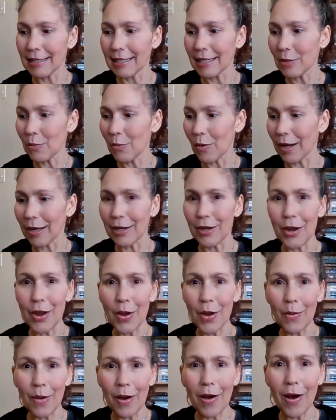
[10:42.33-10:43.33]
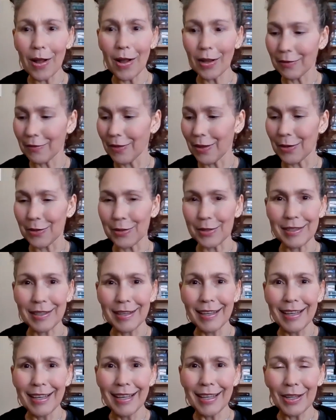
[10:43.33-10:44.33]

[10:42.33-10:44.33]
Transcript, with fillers: did want to know all of those.